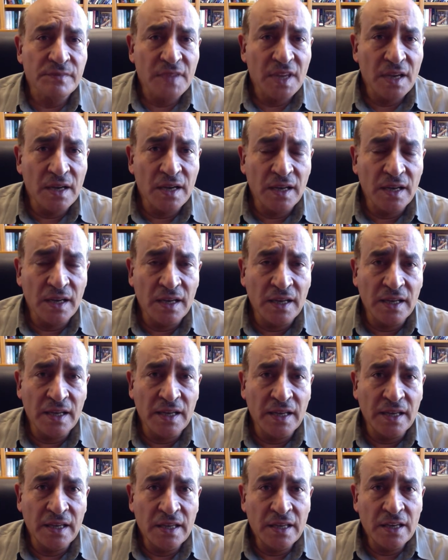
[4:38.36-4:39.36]

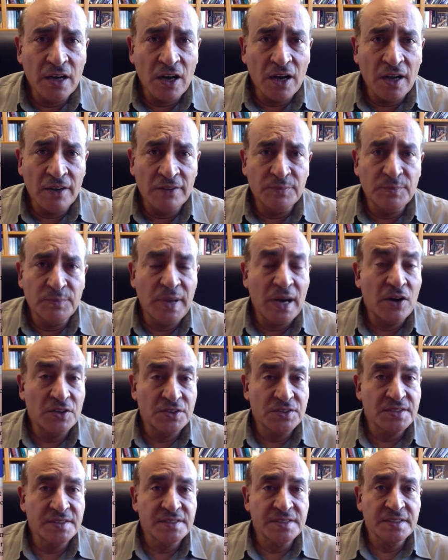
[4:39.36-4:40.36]
of power
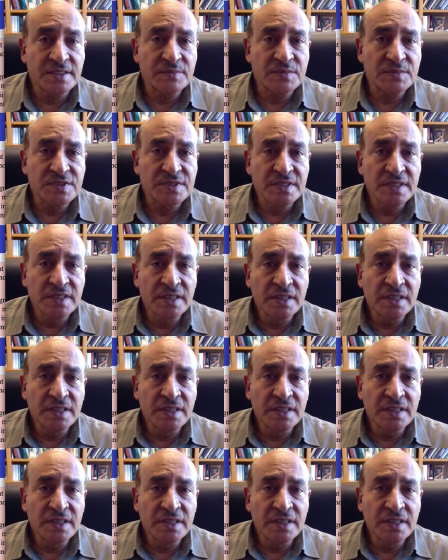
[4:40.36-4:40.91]
systems.